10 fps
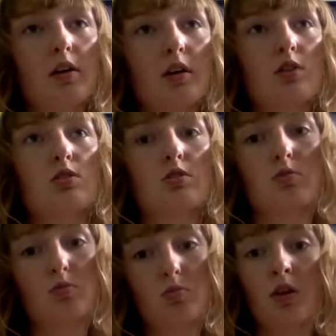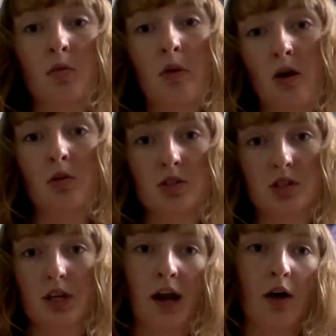it's one of the better ones to
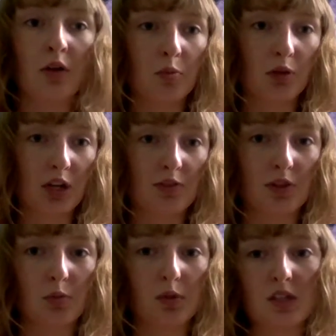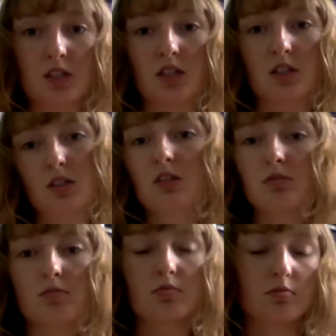get out in the playing field, because then it
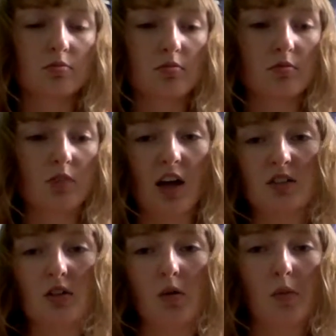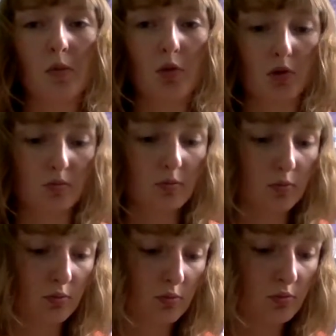has a little bit more
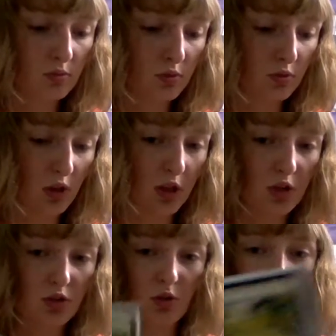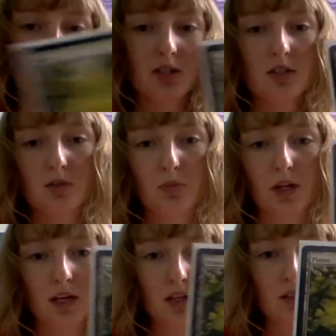leniency room. This is a
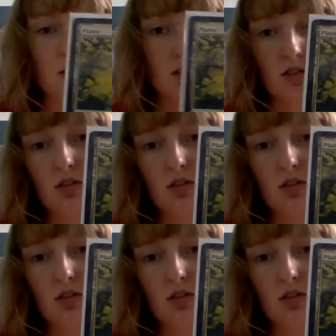plains. This